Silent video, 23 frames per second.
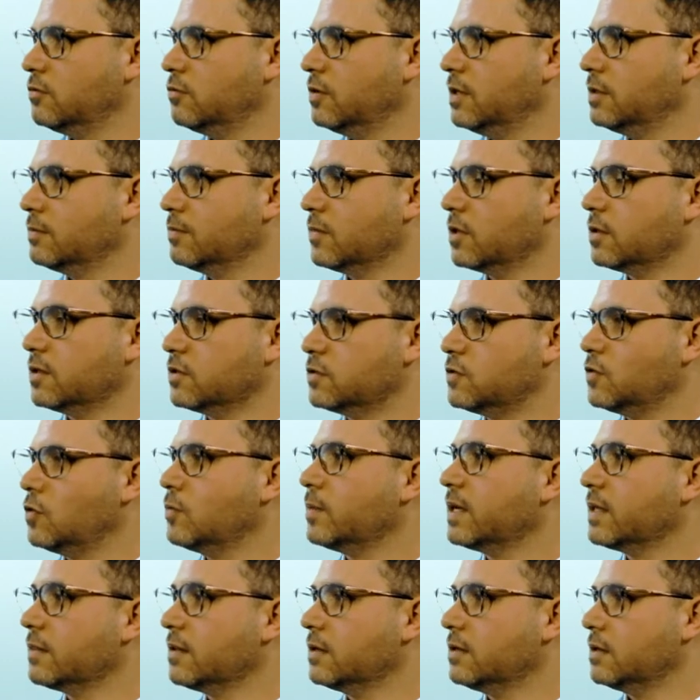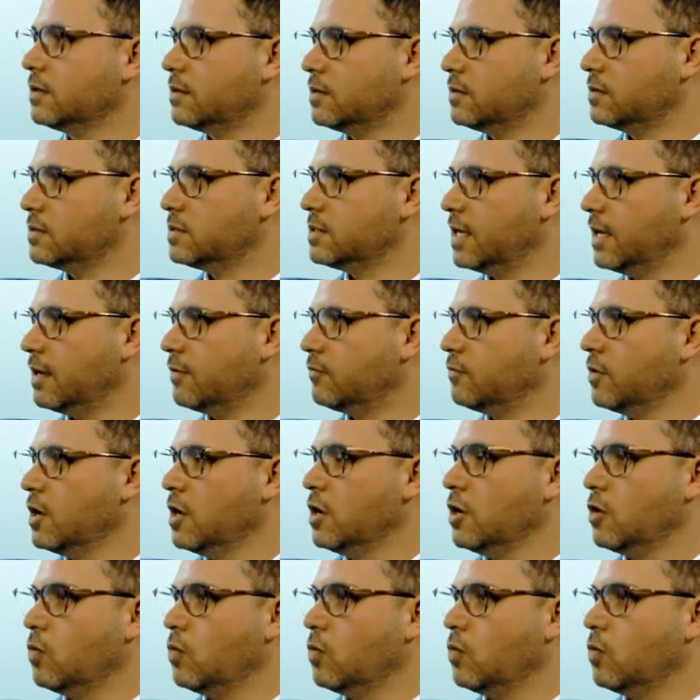treatment, assuming that it is safe.